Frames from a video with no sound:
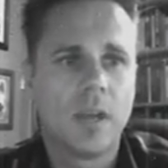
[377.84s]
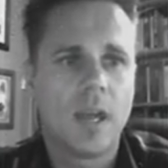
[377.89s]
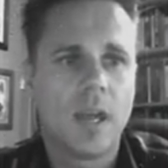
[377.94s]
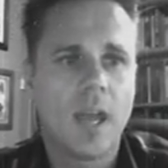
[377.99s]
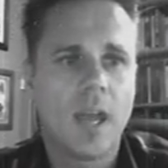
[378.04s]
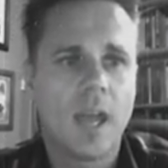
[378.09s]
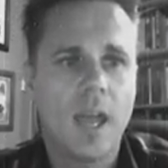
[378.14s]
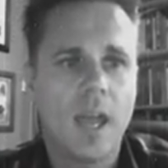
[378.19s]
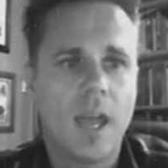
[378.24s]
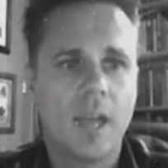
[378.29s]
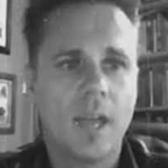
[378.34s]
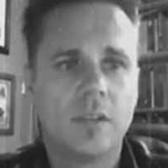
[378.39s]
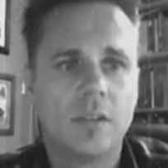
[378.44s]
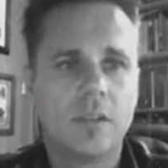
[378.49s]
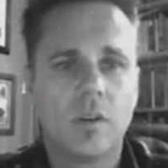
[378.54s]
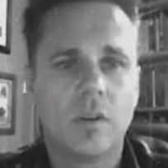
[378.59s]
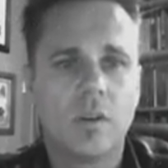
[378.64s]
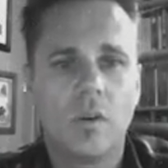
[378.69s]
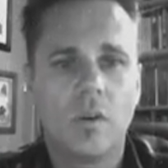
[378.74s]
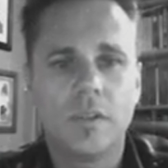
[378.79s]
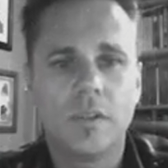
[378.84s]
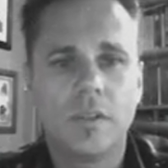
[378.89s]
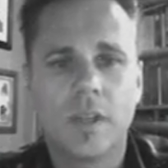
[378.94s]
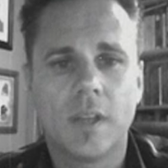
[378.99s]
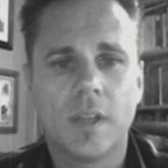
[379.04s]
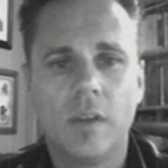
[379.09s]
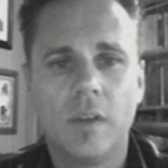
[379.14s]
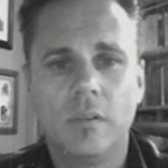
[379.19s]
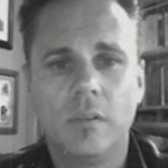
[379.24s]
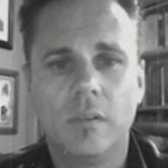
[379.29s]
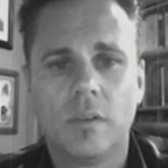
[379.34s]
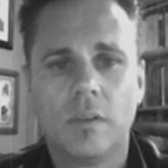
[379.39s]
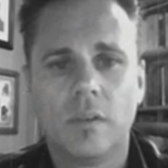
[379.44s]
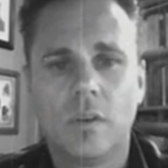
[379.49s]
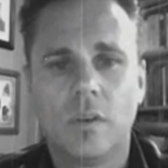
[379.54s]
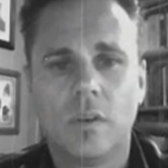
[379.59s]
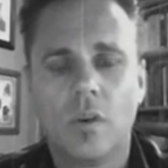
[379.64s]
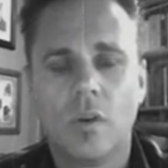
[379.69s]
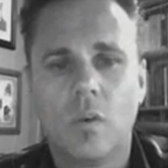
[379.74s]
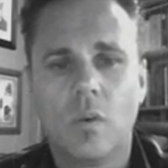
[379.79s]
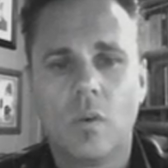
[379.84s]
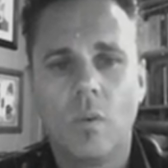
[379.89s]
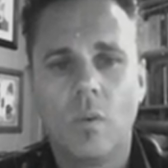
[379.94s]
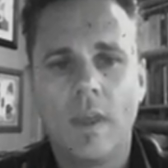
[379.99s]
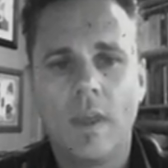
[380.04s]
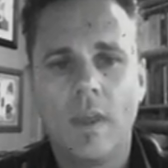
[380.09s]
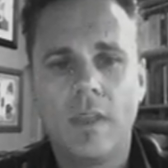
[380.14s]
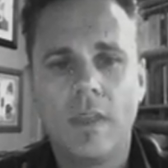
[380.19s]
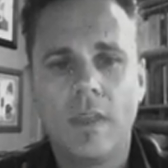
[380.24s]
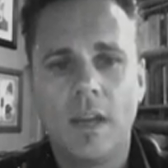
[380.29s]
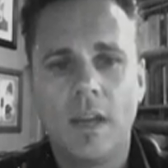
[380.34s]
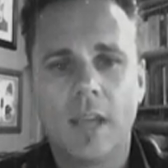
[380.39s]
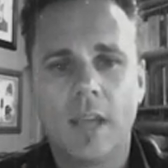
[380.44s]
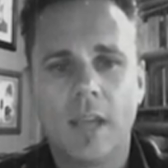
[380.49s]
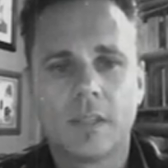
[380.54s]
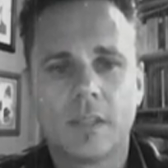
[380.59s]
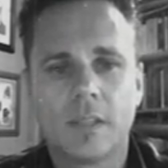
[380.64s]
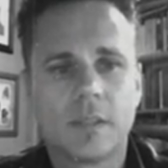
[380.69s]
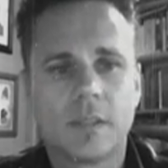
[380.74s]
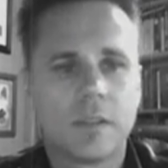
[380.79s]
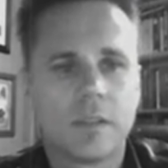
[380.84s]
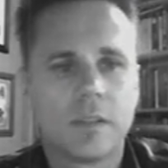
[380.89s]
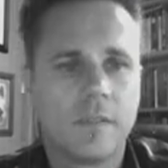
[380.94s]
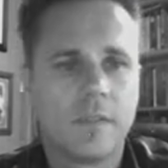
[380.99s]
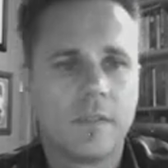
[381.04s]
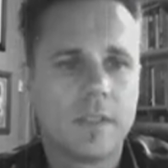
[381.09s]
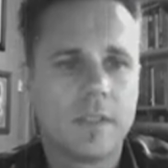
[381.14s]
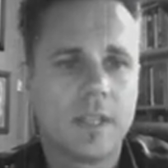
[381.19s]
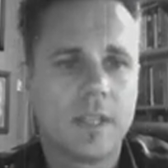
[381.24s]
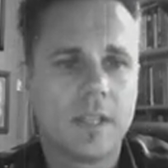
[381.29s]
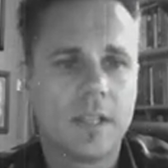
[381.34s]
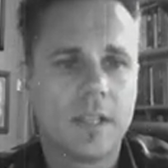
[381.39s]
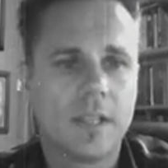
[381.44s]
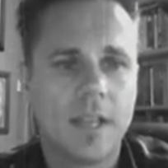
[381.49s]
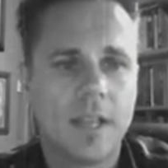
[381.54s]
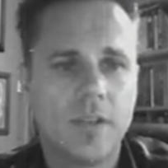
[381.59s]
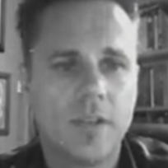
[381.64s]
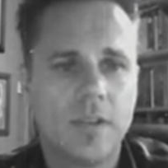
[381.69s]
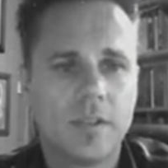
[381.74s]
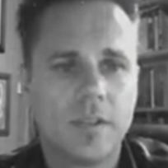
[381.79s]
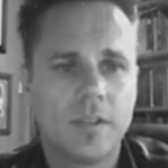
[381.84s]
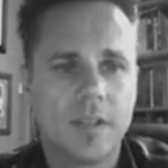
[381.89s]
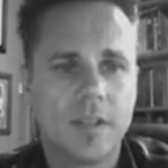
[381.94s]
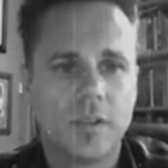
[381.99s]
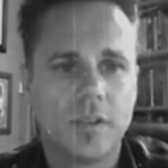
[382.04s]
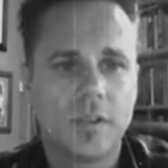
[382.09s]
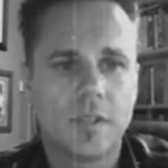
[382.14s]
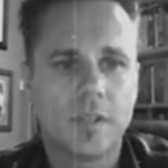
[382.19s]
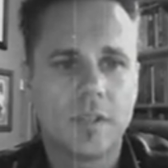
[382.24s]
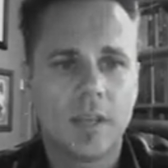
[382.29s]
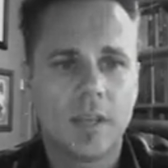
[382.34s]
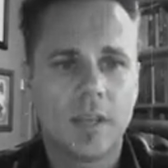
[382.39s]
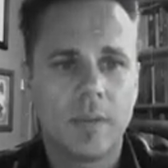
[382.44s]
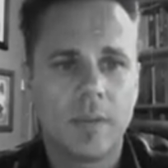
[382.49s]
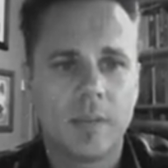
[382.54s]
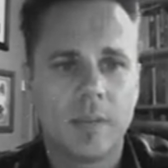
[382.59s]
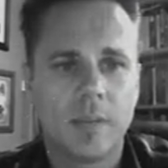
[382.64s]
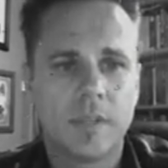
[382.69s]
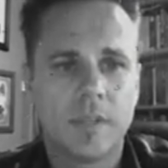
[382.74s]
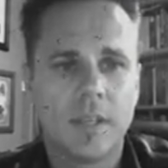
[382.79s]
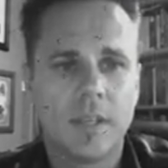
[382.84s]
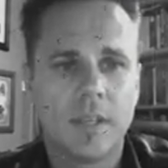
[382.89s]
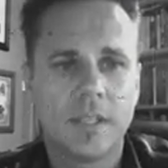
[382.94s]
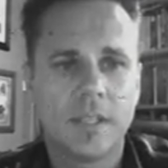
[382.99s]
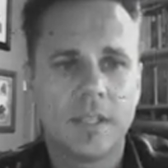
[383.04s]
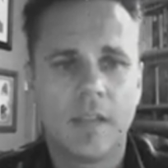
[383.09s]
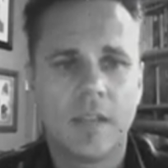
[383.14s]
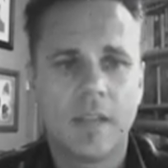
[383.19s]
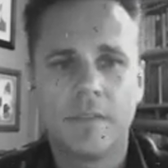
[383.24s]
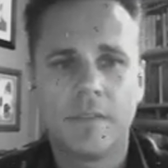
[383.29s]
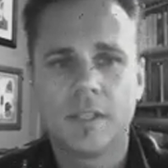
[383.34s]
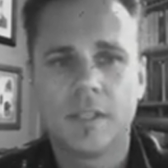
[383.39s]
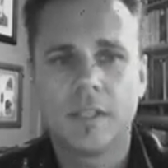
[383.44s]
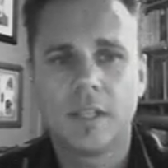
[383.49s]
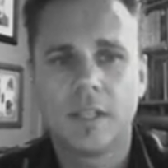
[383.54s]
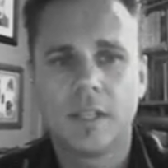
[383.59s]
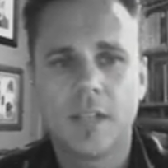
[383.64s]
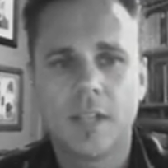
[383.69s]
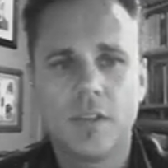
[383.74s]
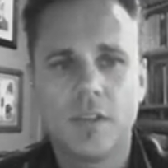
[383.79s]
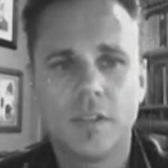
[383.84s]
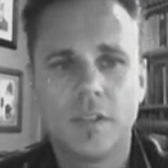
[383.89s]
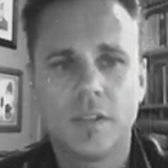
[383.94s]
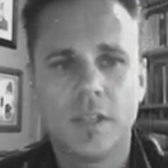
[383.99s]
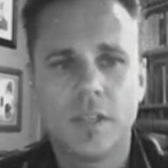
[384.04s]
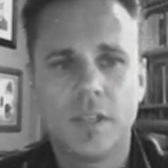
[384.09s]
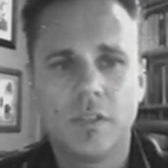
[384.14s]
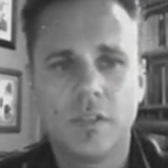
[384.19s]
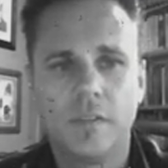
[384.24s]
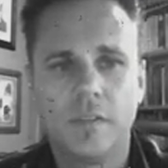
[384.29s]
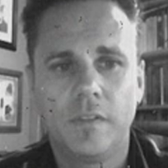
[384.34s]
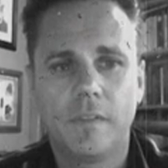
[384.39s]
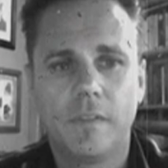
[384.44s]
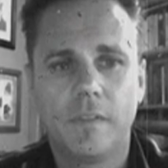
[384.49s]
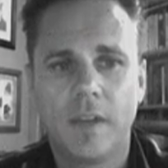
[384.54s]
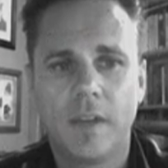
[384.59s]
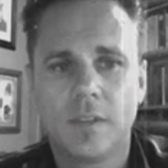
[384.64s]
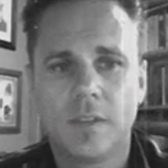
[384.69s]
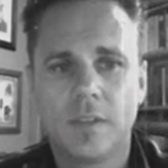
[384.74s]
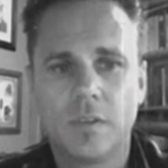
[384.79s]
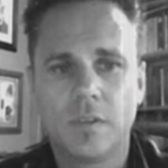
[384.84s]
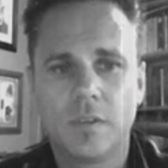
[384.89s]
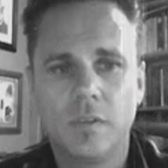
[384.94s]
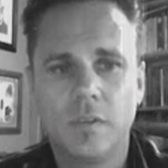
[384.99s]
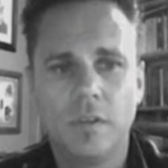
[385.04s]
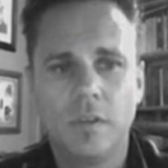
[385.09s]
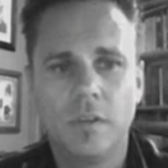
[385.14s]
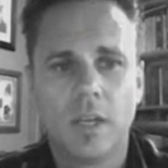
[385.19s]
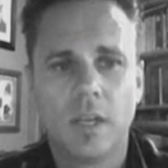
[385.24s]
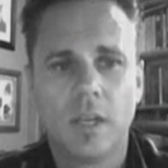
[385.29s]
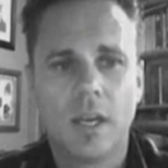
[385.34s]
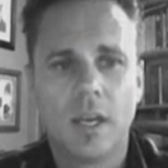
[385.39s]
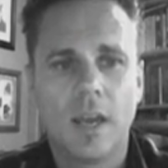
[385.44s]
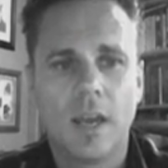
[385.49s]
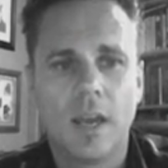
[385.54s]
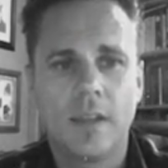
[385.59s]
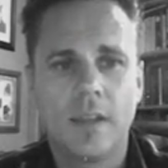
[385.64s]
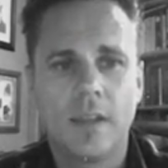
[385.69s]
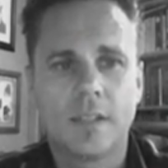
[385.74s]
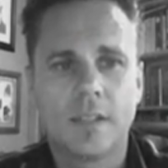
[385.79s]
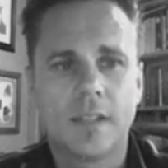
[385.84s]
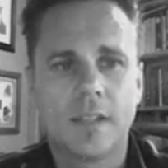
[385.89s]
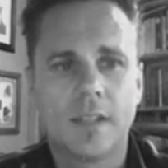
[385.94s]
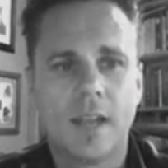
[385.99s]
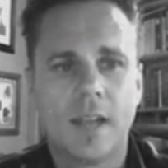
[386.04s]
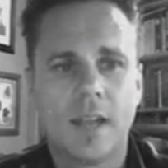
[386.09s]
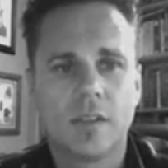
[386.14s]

and also when the next facilitation sessions are coming up. So there's another facilitation session for phase 2, and that starts